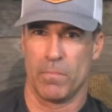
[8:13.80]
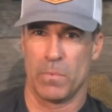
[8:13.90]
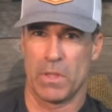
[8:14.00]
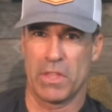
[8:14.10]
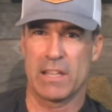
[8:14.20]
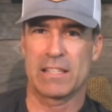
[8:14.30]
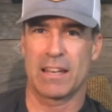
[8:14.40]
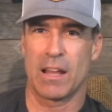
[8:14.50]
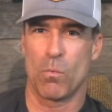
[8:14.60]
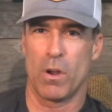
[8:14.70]
the things
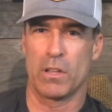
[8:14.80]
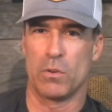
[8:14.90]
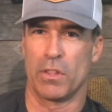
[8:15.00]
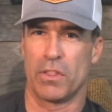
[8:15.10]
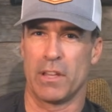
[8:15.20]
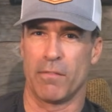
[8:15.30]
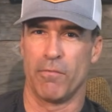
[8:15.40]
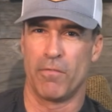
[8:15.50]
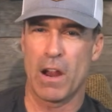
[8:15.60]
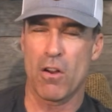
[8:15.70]
that I want you to think
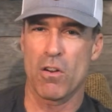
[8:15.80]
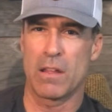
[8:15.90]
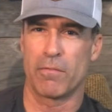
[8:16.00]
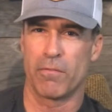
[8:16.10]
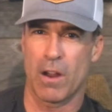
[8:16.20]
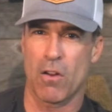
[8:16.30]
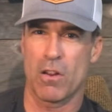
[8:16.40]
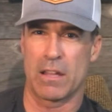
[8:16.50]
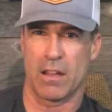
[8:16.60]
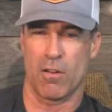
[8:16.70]
very,
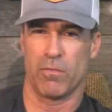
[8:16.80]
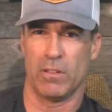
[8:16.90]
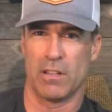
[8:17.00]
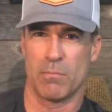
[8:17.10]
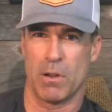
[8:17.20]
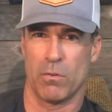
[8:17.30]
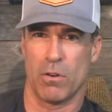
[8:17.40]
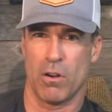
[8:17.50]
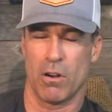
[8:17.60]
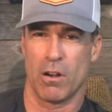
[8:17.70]
very carefully about
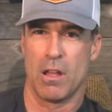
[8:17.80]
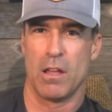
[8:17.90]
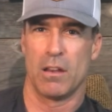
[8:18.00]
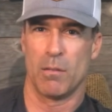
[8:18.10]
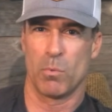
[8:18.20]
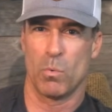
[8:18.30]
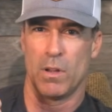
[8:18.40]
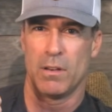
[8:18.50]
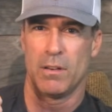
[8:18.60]
are, number one,